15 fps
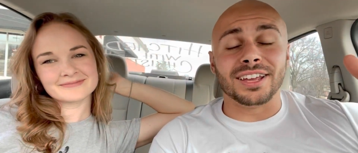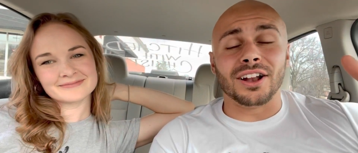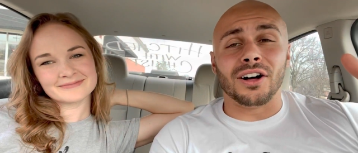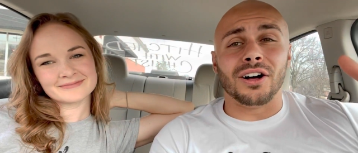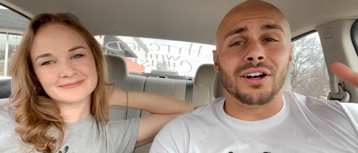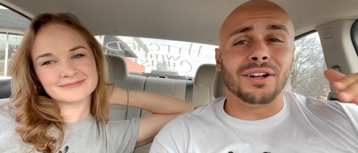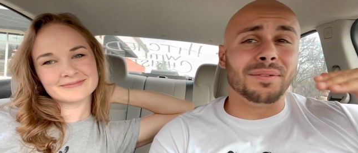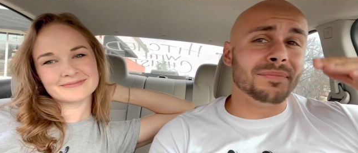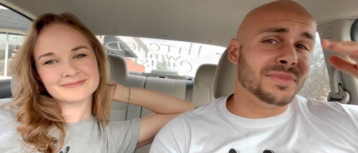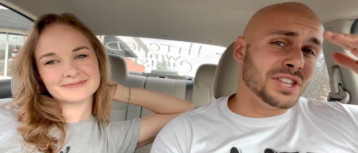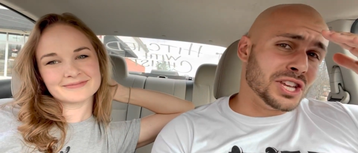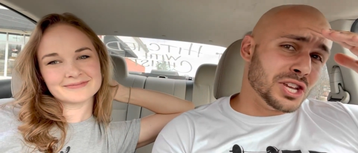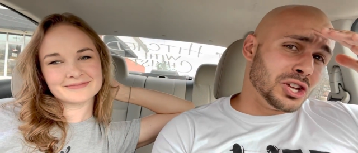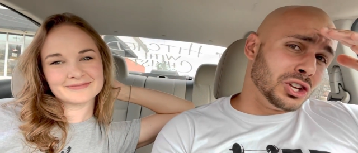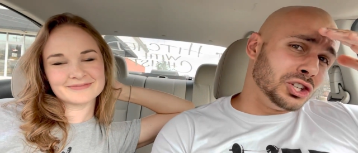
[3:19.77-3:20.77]
Speaker 1: at all,
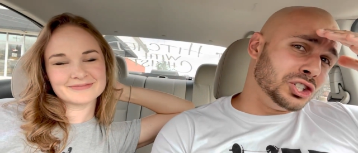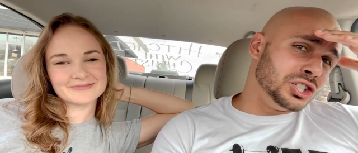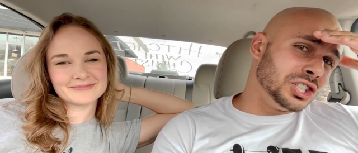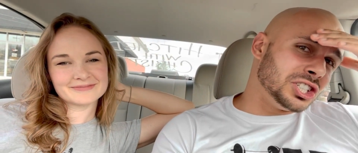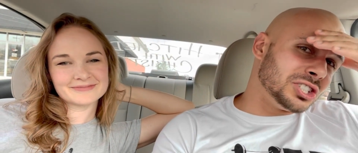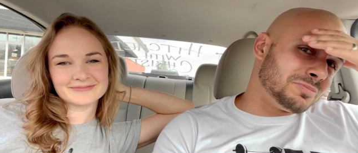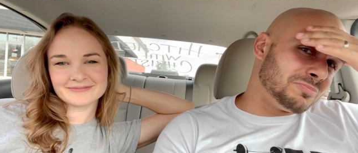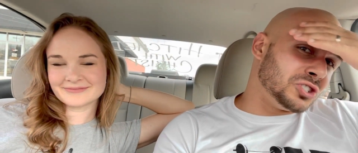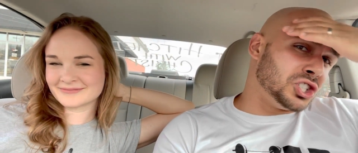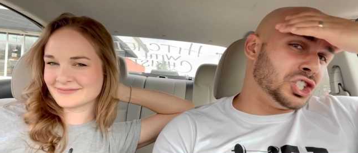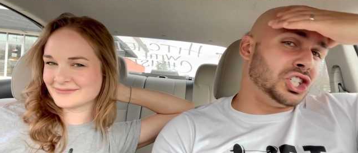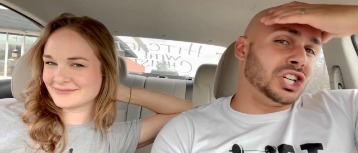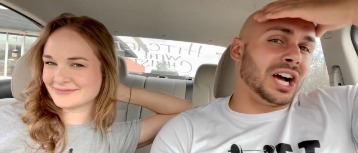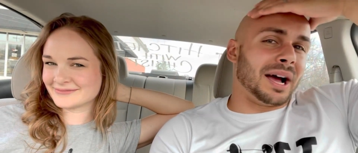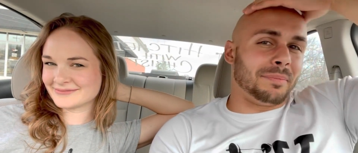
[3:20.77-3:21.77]
just
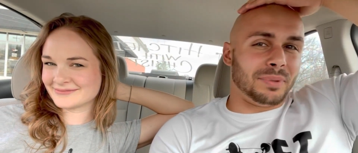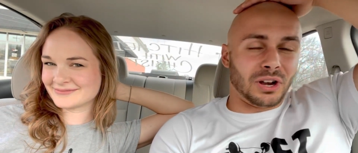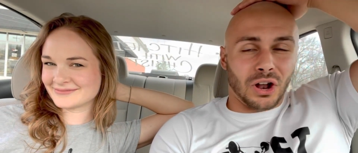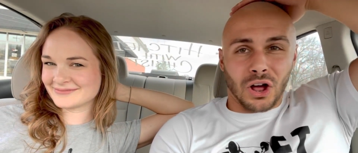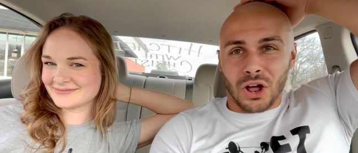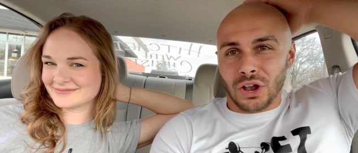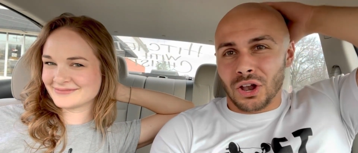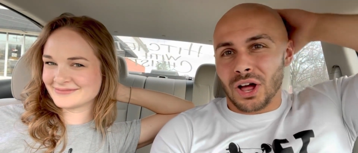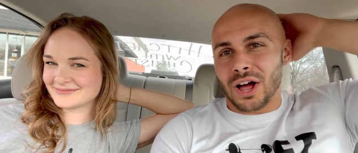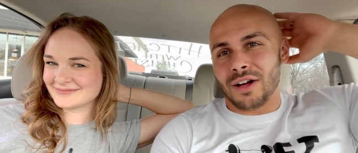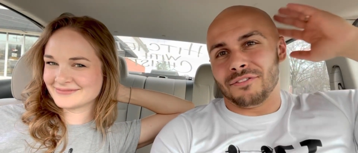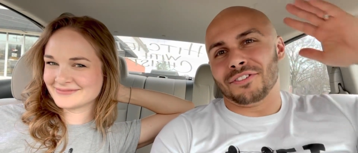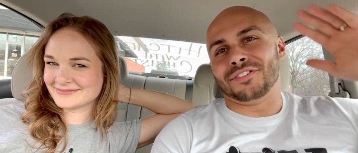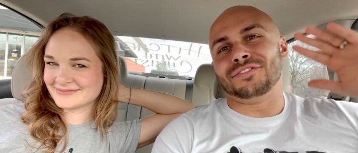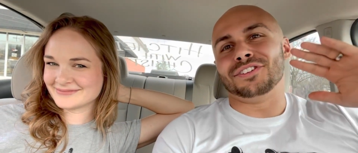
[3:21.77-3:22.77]
chop it all
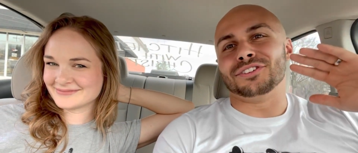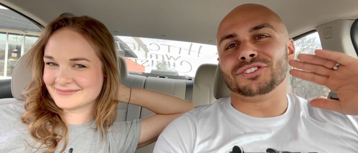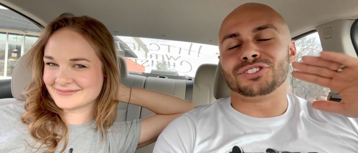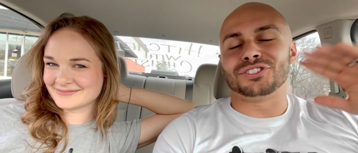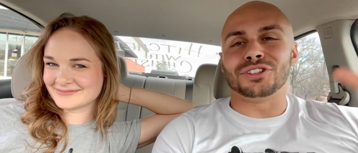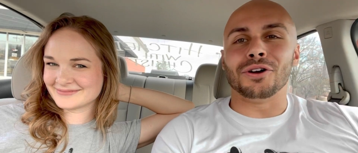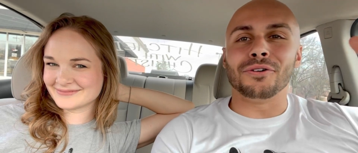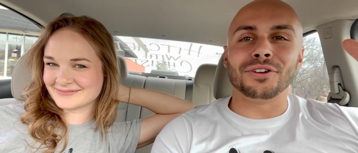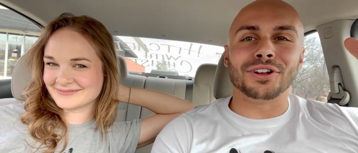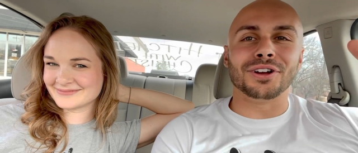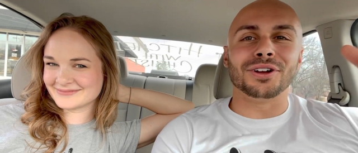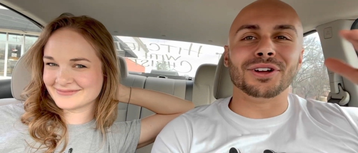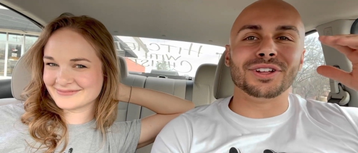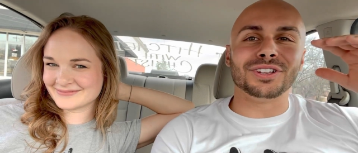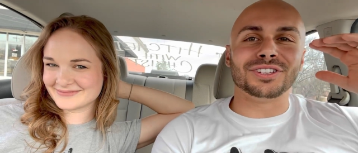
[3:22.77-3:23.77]
off. It feels so
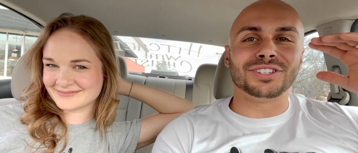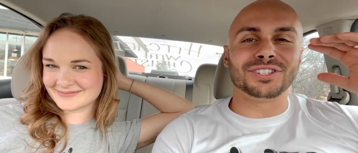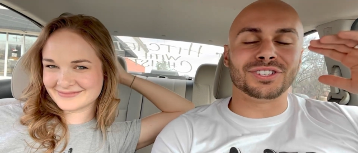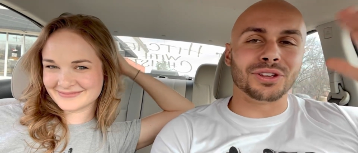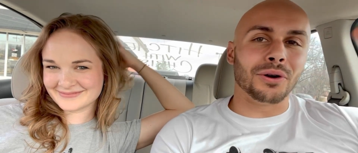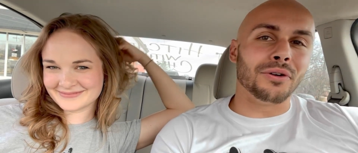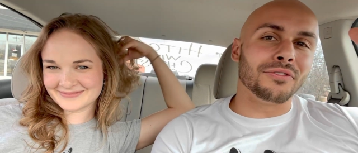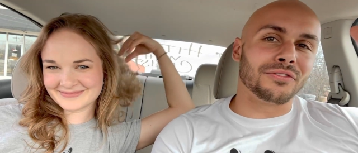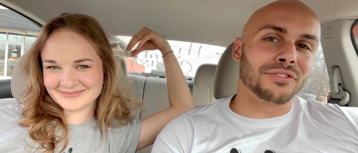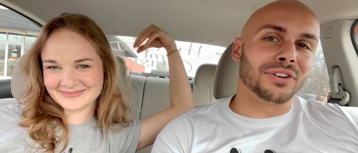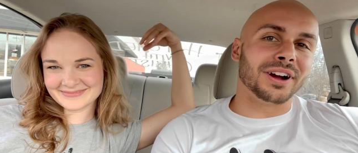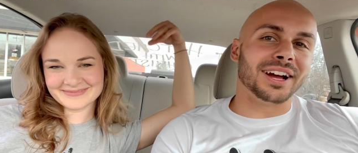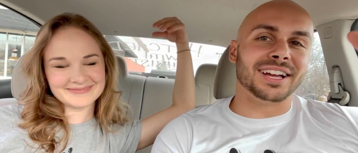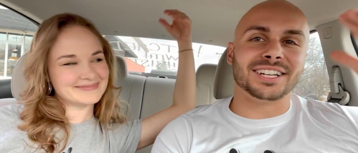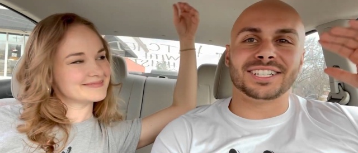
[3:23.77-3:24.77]
good, so
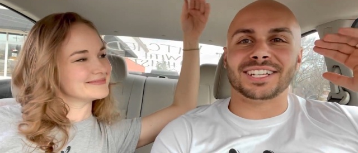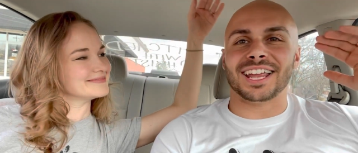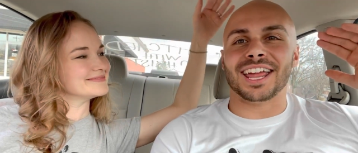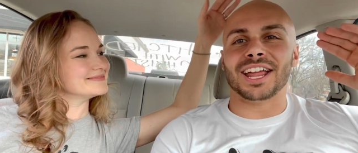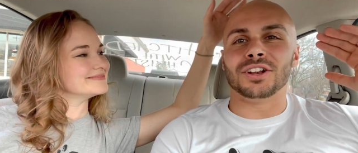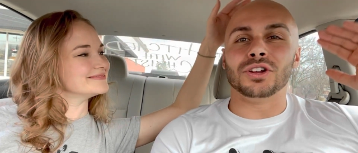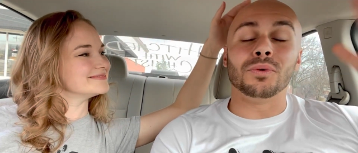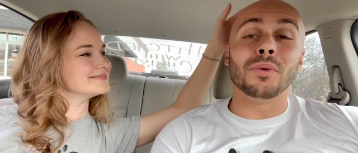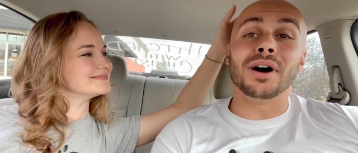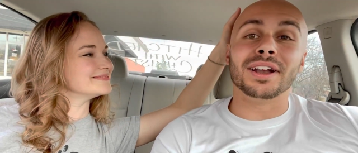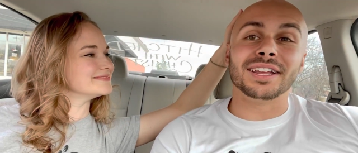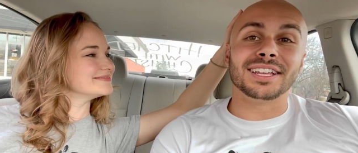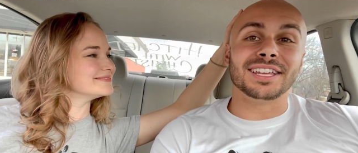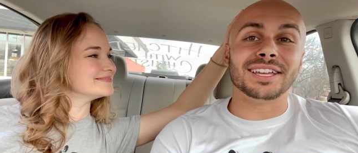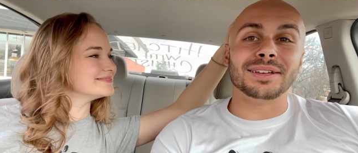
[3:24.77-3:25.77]
fresh, and you'll want to
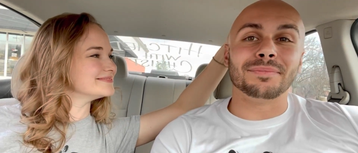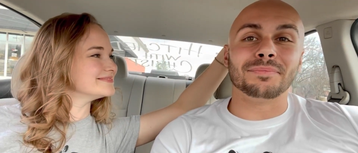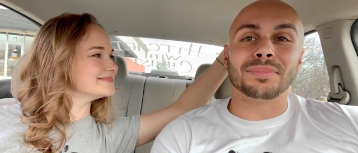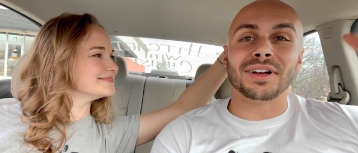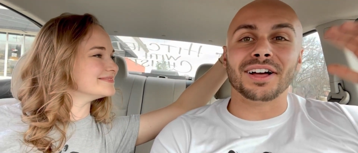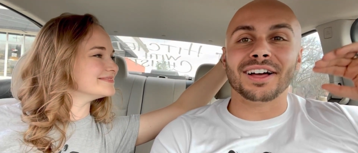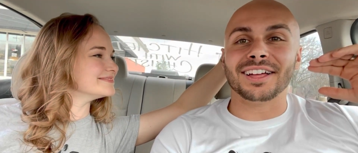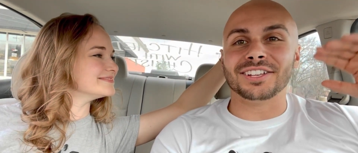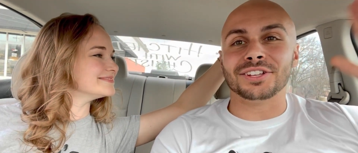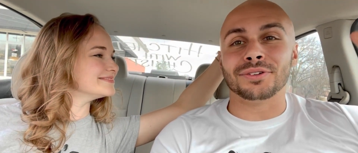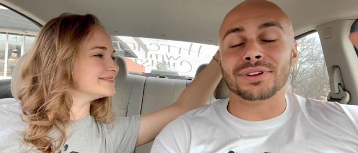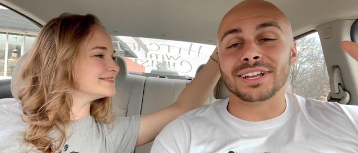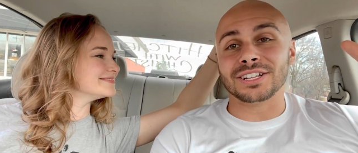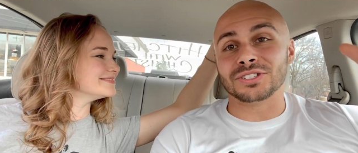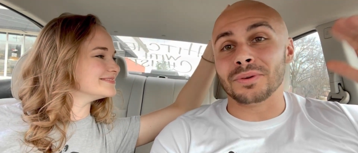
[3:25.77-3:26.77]
keep uh, doing
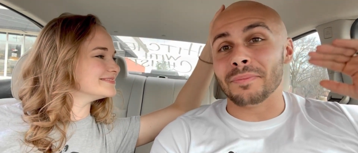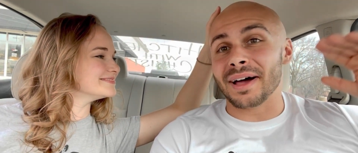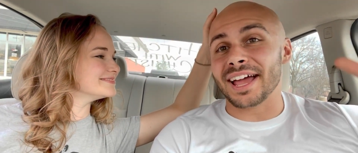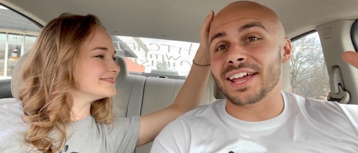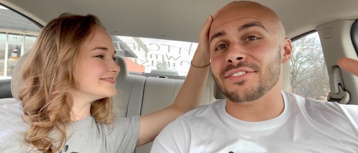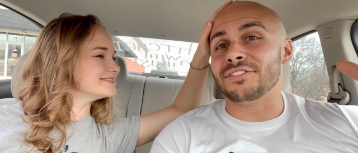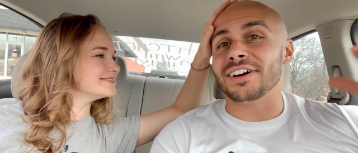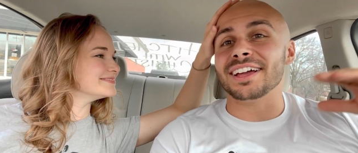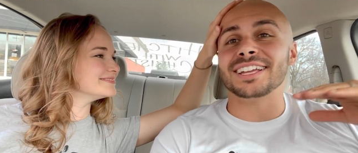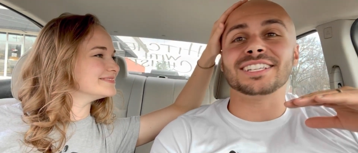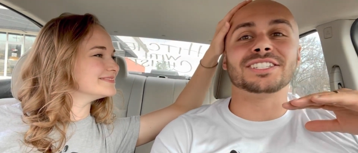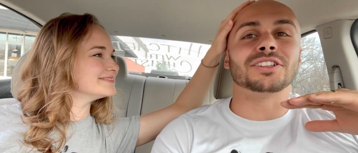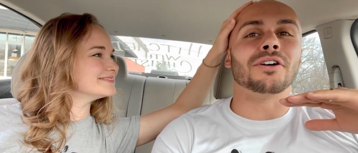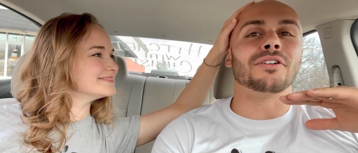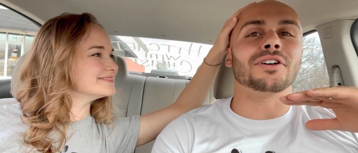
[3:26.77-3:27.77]
it. So my advice,
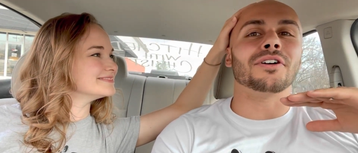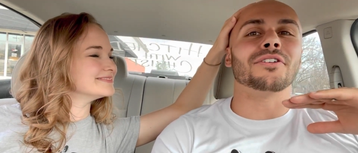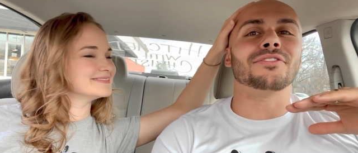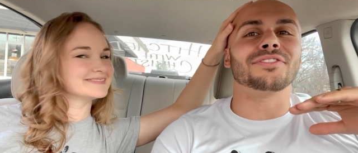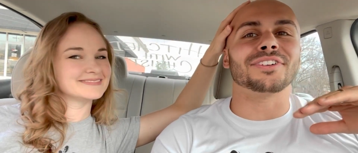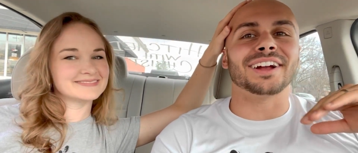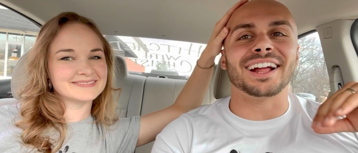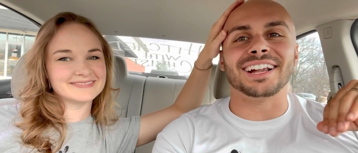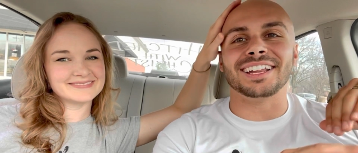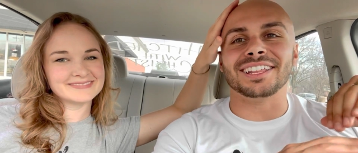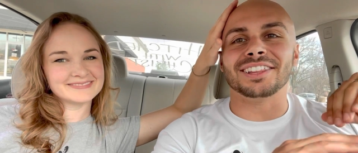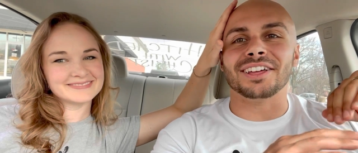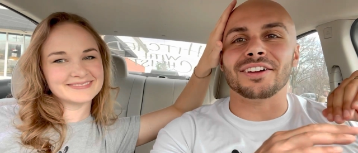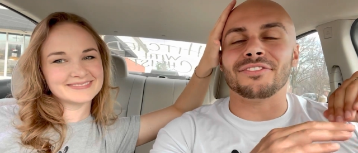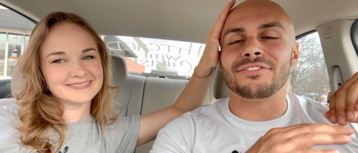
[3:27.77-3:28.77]
don't go for any of
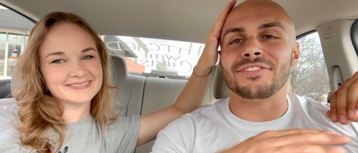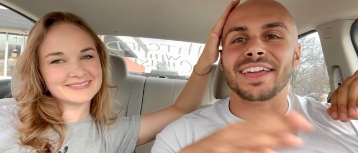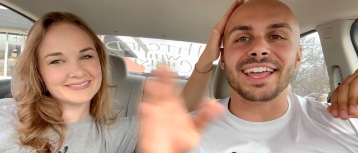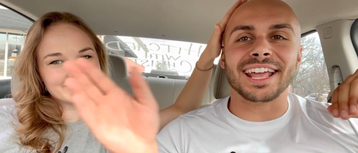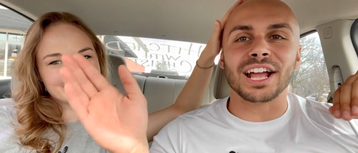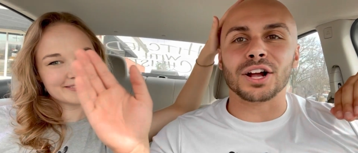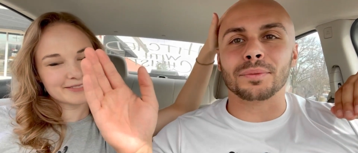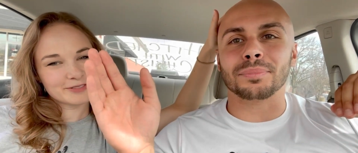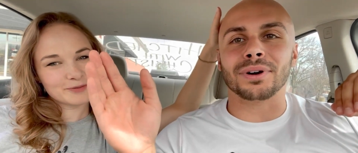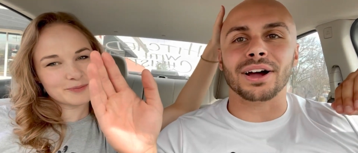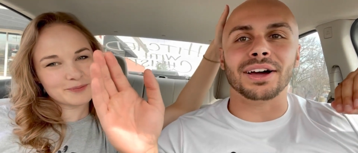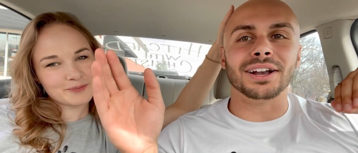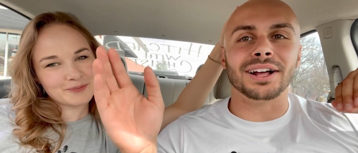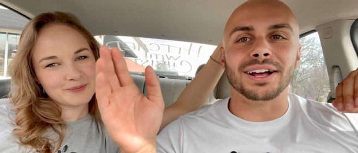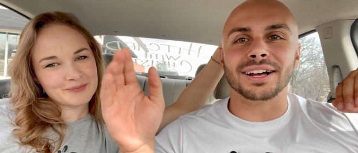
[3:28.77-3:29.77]
the fake hair
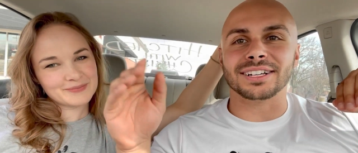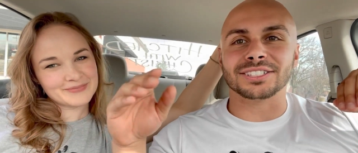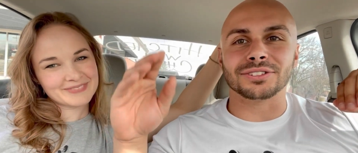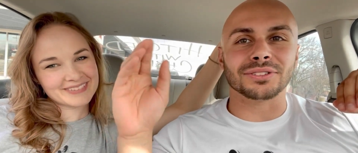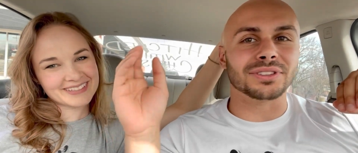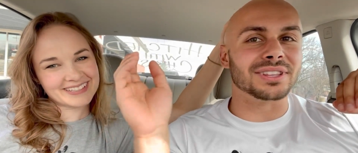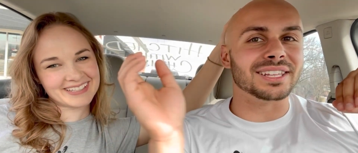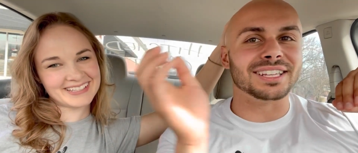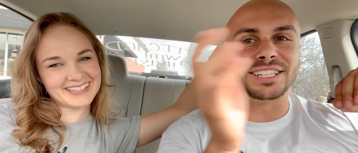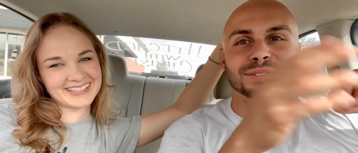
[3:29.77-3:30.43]
products or these